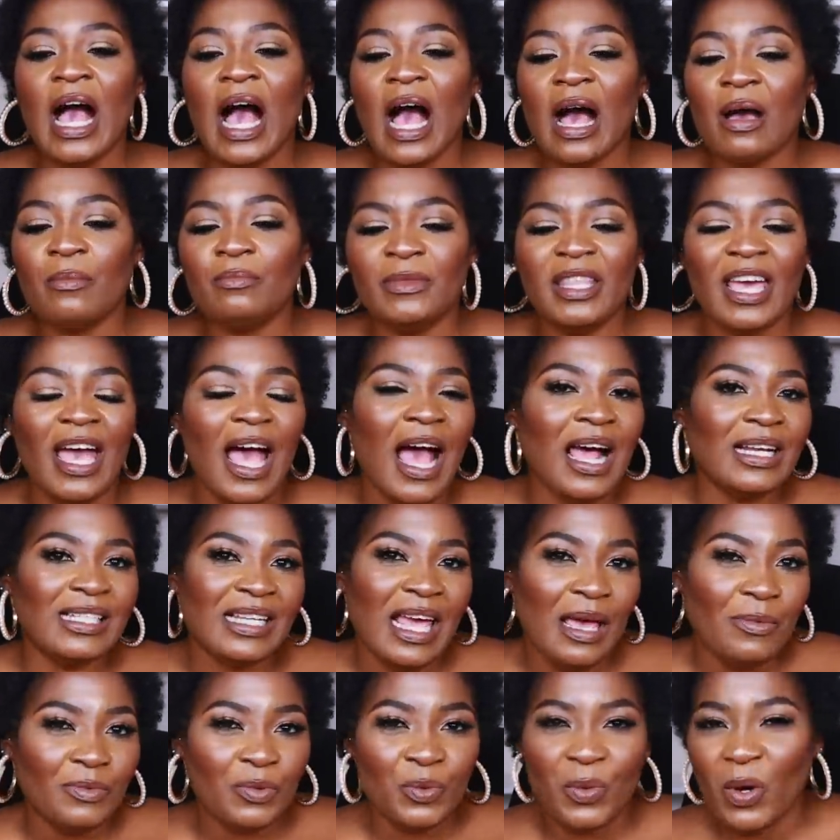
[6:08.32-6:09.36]
There are
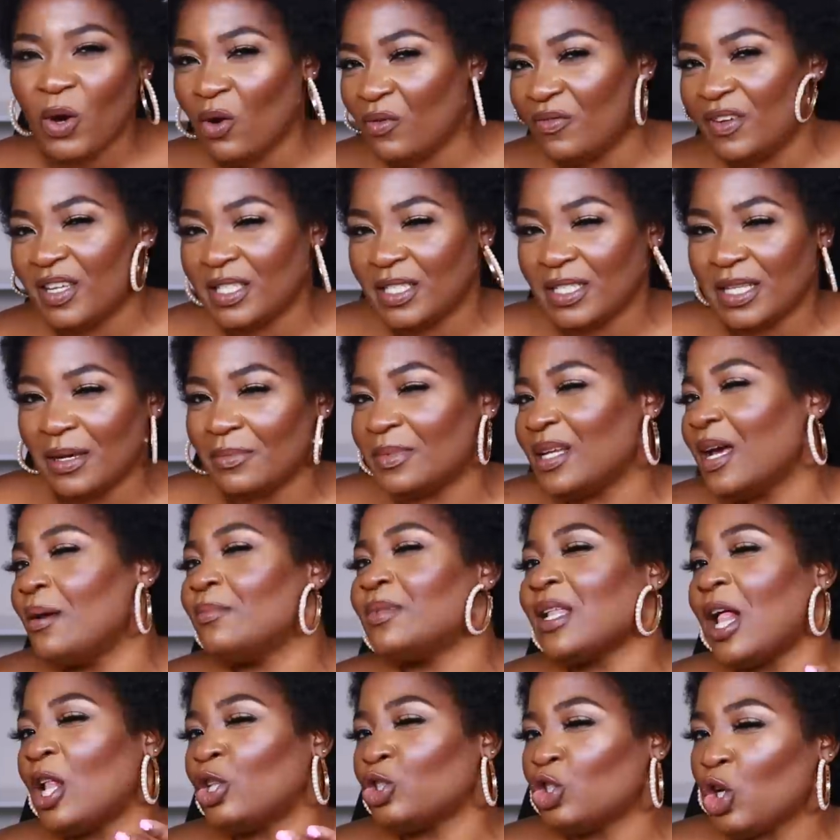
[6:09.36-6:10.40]
times where obviously
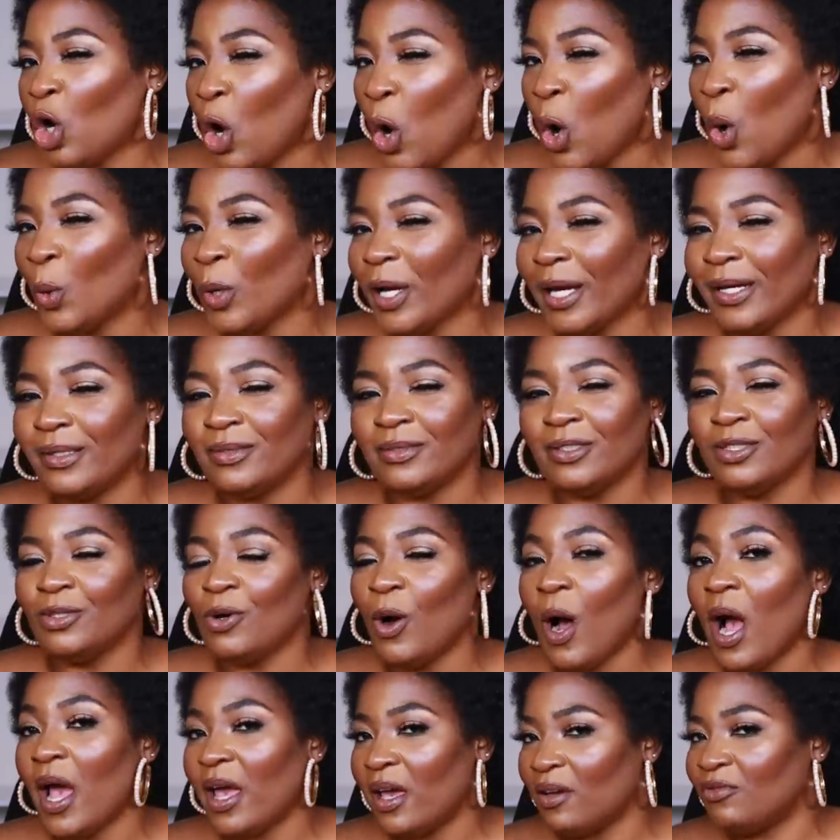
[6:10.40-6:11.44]
sometimes I'll choke and, you
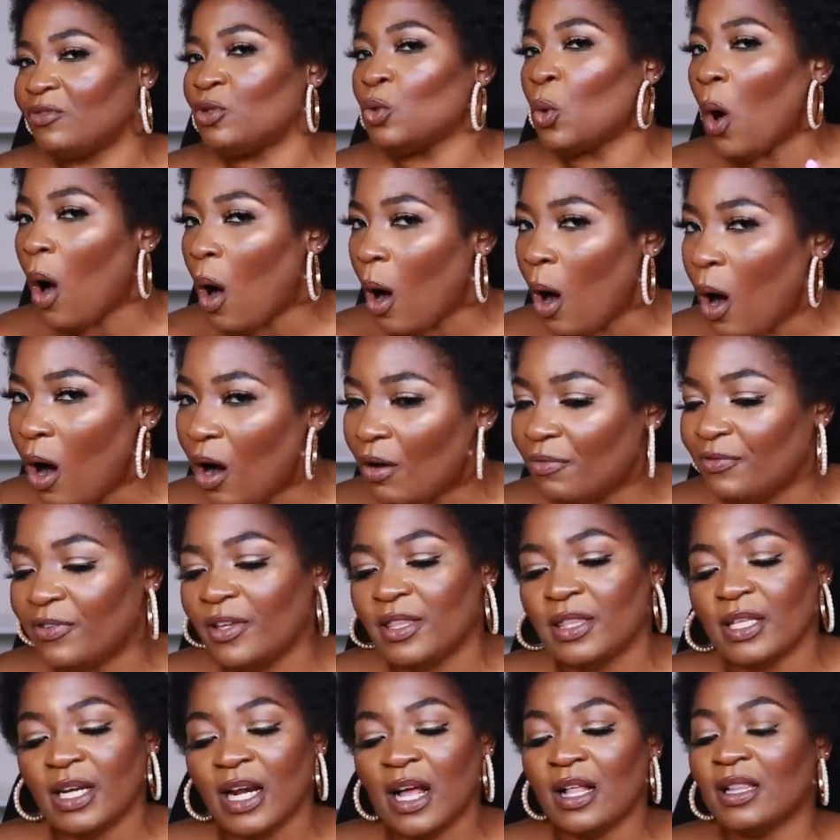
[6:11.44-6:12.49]
know, I have to cough,
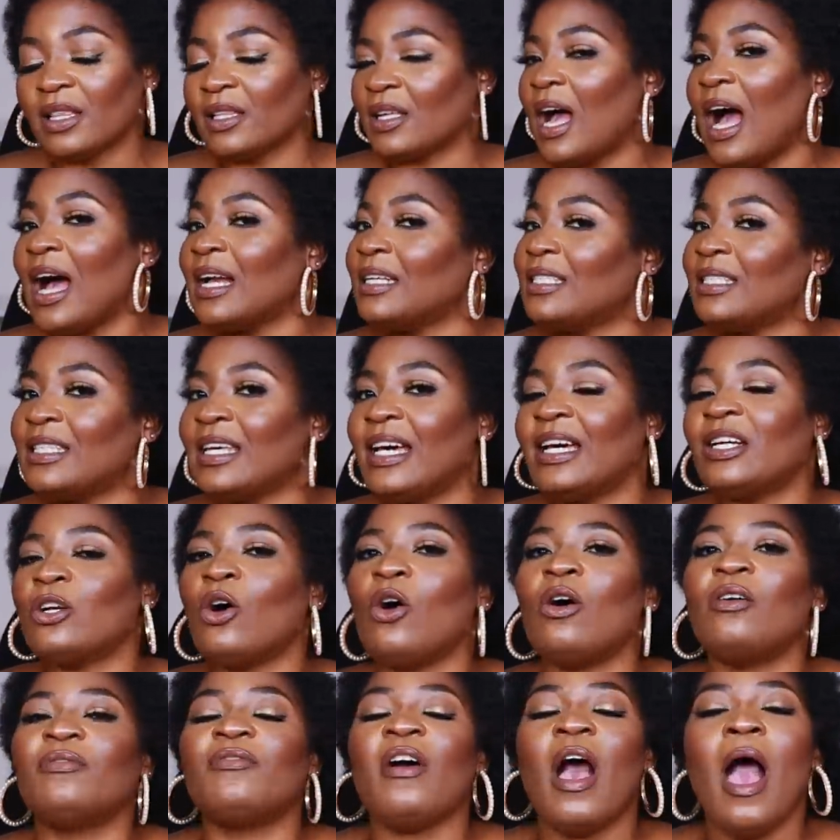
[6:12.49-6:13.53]
and then I'll cut that
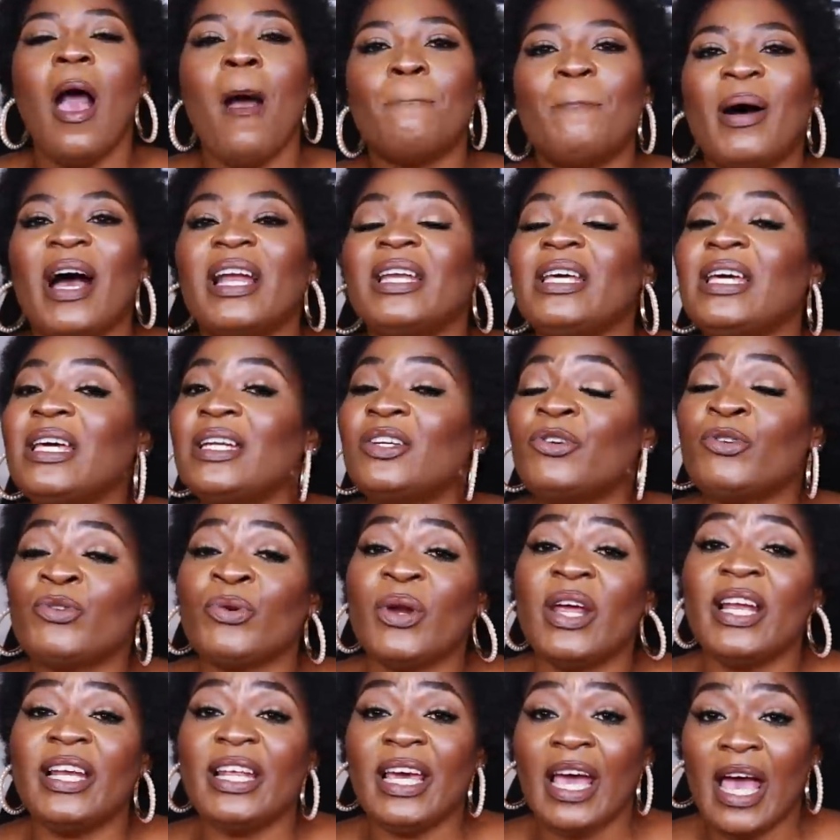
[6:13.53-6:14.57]
off, but it
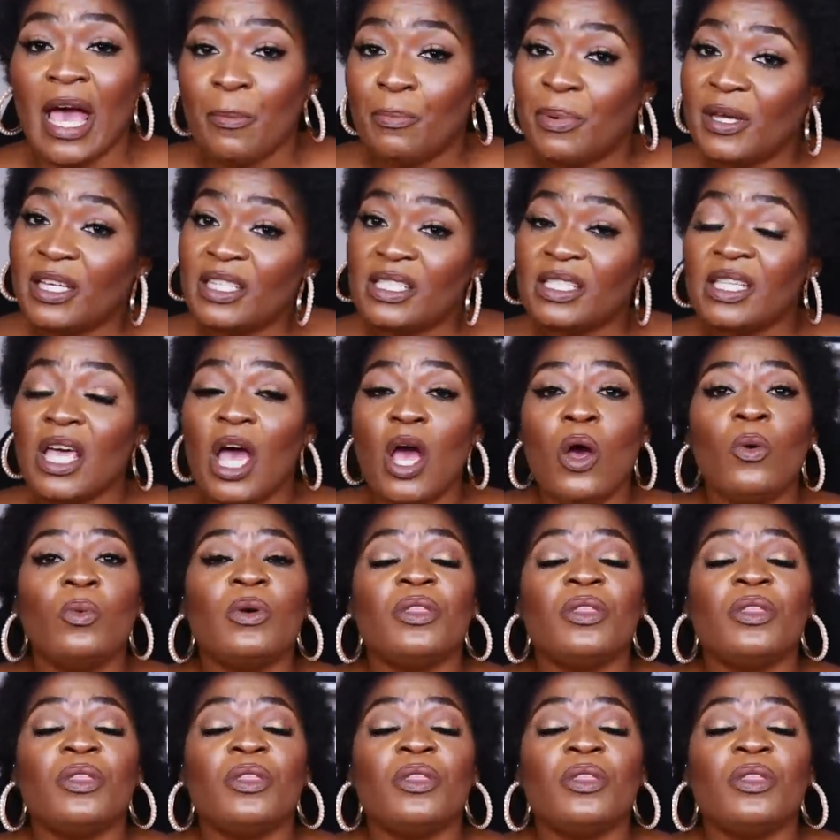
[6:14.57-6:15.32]
really happens.